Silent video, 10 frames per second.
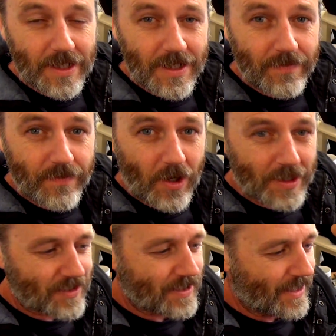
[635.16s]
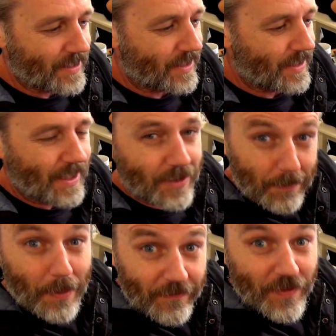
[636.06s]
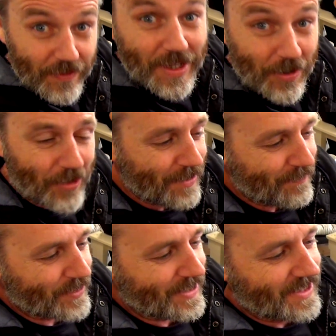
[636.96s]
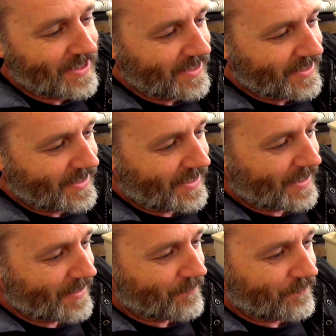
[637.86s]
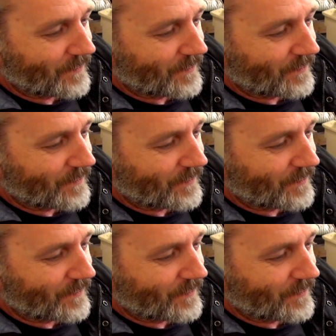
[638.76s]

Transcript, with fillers: the vice and get the buffing thing on it, but I